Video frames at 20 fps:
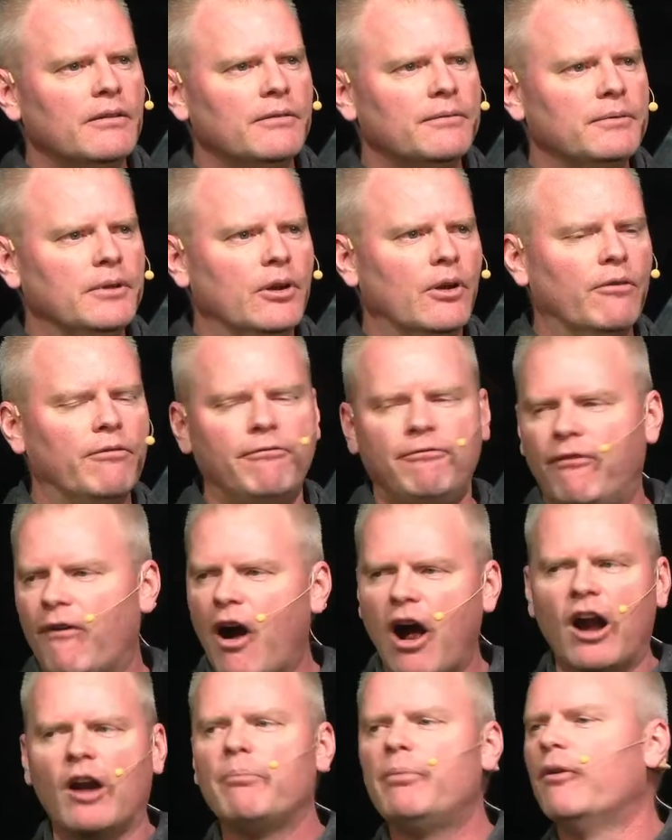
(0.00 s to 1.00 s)
you know,
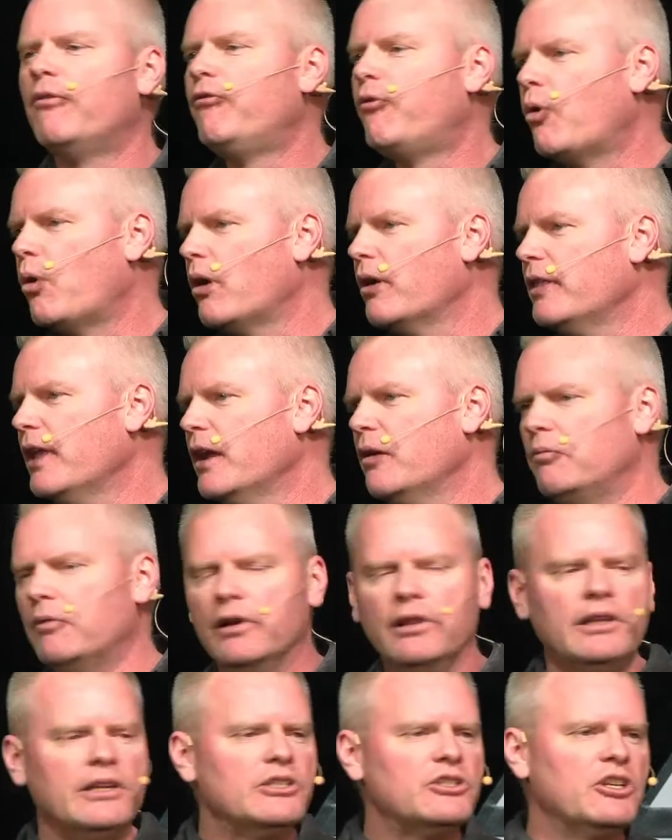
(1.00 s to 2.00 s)
far before they
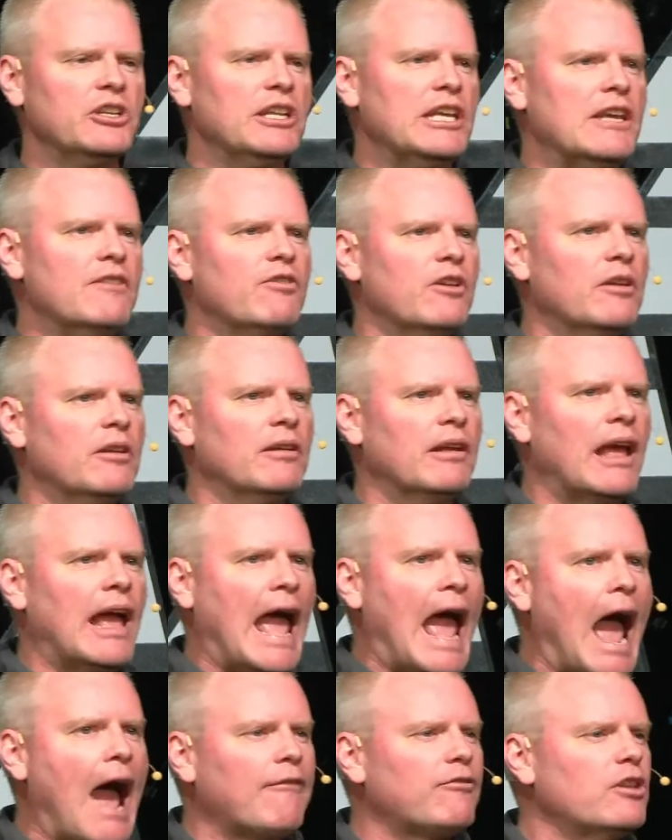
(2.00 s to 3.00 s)
really should even
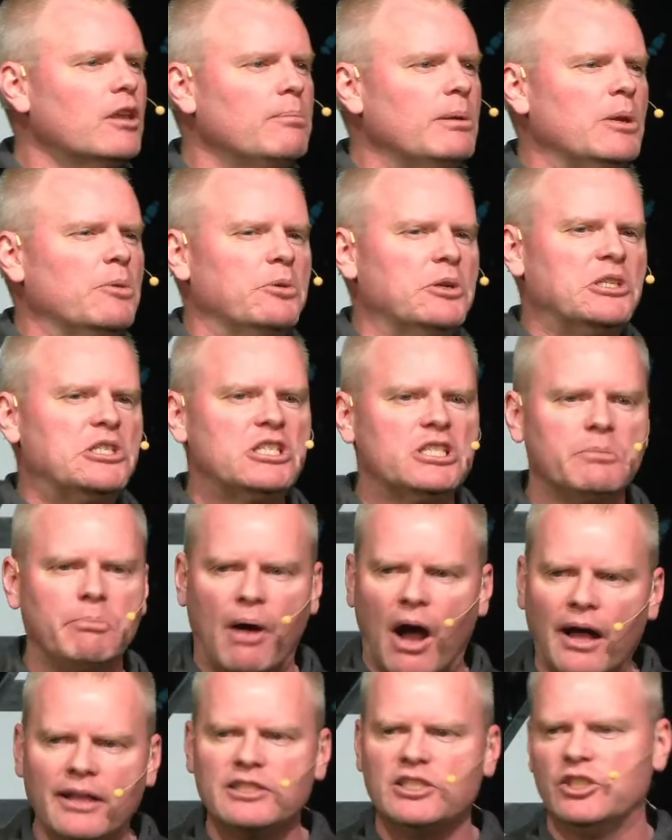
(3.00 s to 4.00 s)
have to be
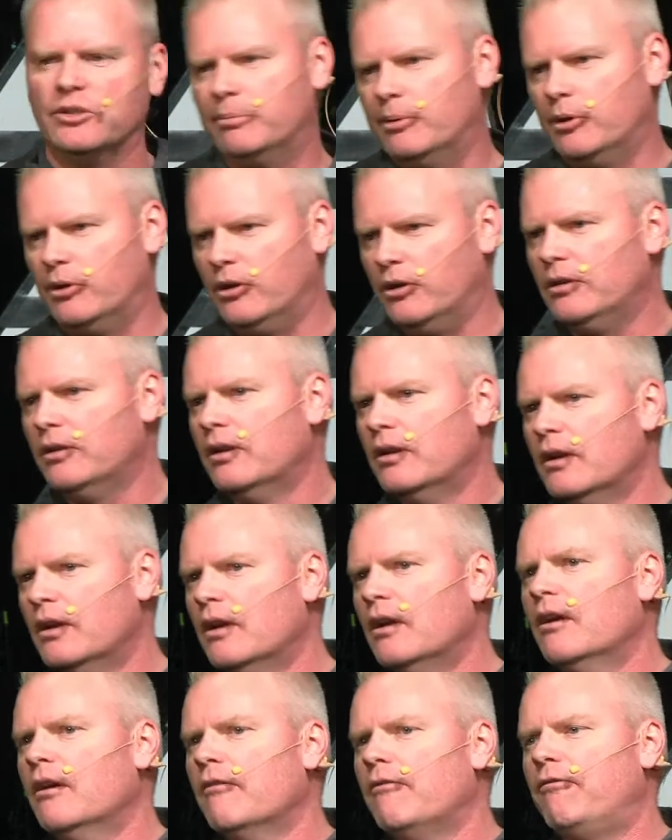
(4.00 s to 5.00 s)
responsible
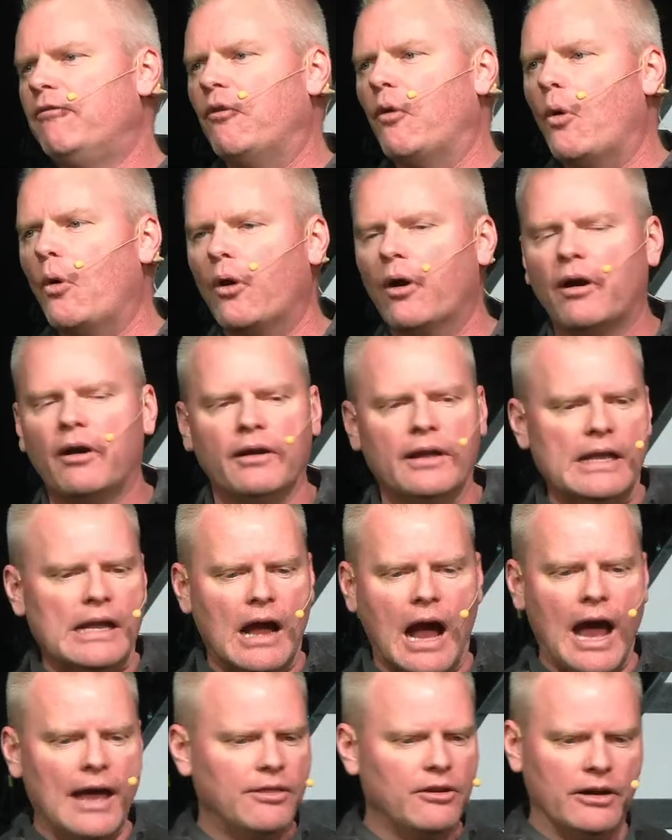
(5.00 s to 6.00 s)
for
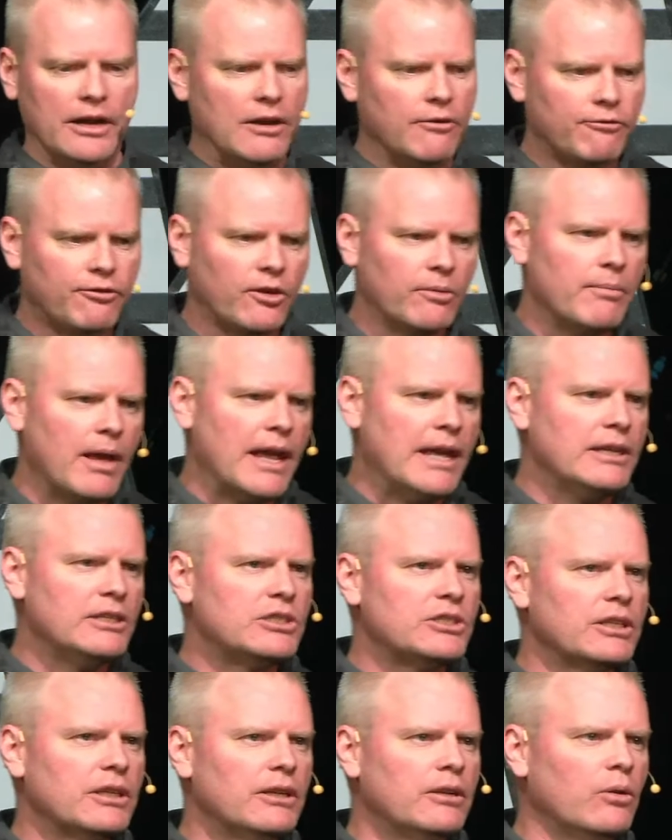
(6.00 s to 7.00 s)
either
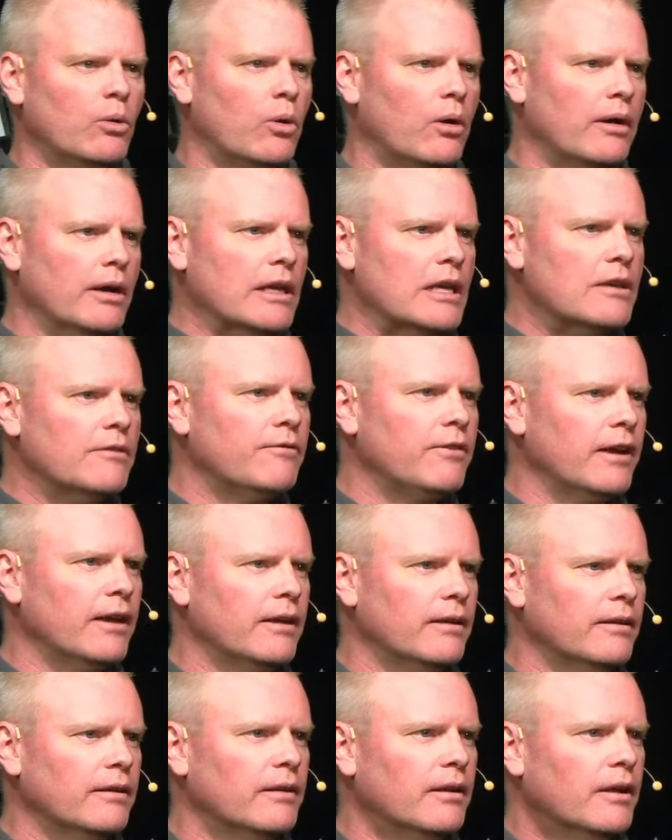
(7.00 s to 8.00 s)
information or
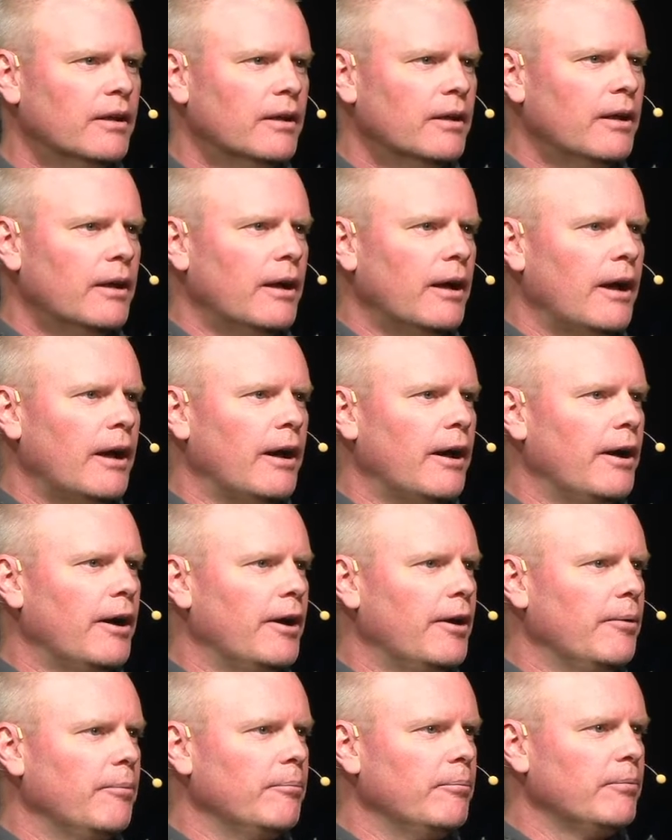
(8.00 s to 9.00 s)
even
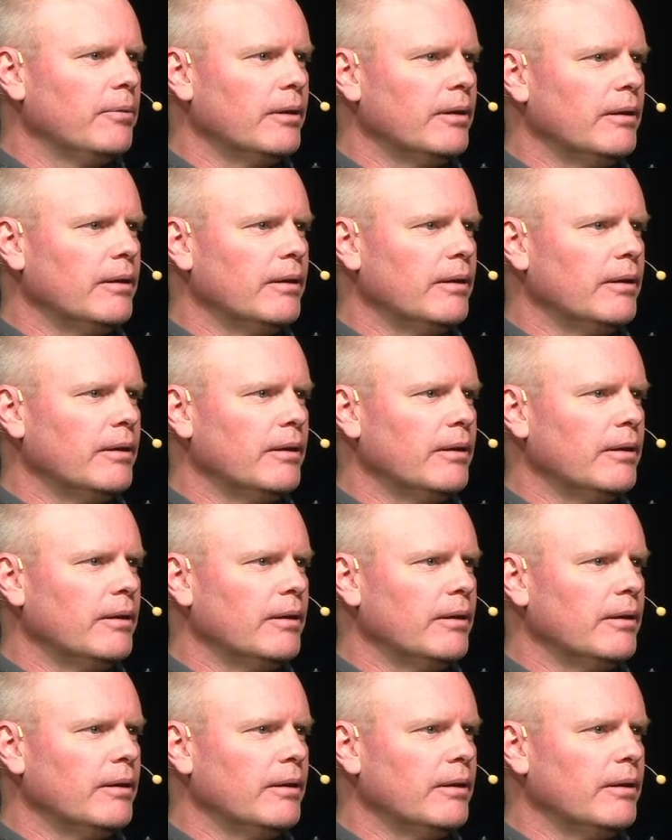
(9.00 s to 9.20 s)
um,